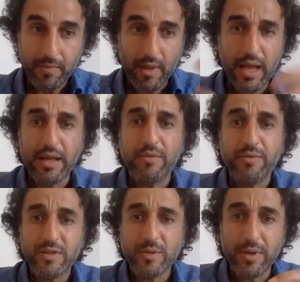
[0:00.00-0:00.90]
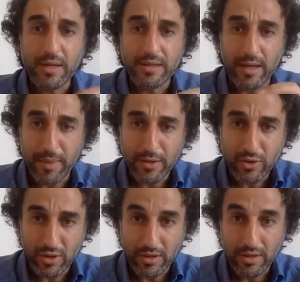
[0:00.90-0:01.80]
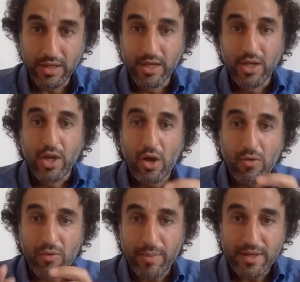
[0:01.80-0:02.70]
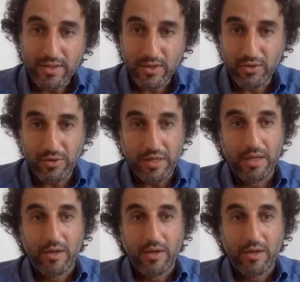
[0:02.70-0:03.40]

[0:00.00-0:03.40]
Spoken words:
an invisible dimension of Lebanese history.